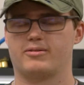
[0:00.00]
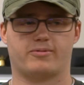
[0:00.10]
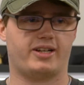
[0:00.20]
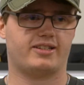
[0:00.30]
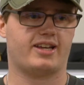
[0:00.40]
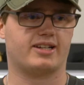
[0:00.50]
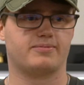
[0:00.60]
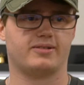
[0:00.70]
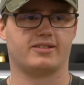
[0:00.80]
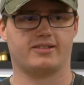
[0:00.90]
read a
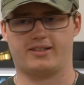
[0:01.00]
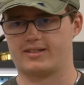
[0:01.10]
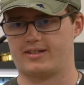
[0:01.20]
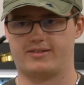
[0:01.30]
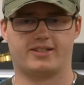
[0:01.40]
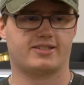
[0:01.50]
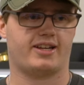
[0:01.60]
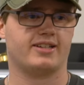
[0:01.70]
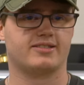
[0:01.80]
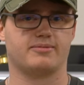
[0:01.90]
textbook and look, oh, there's the
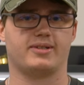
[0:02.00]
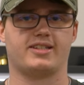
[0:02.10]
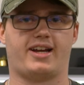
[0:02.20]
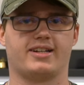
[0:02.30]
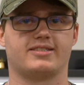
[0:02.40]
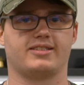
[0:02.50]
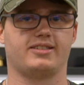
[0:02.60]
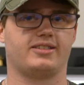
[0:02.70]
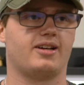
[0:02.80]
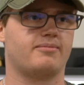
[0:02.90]
answer, but to
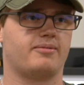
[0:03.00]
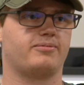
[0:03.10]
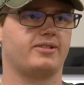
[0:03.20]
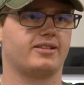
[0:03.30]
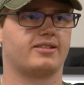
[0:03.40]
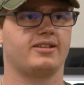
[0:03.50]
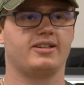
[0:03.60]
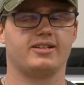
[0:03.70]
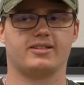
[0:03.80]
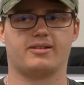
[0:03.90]
actually
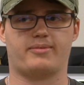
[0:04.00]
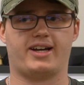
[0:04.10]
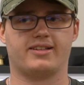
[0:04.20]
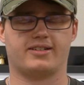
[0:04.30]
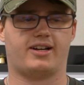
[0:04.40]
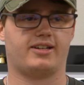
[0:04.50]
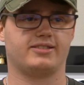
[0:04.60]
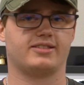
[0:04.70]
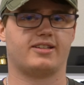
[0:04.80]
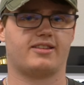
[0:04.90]
combine their
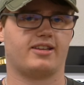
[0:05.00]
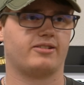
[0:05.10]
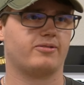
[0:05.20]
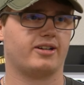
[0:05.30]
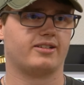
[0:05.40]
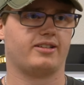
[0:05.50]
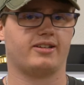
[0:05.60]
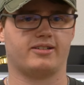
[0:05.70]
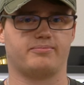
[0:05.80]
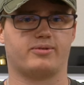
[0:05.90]
knowledge and to think critically
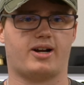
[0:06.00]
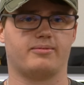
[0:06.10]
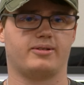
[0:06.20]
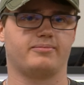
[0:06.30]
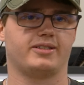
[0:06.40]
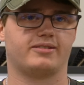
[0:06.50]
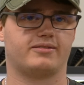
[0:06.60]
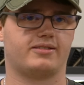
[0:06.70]
on a problem and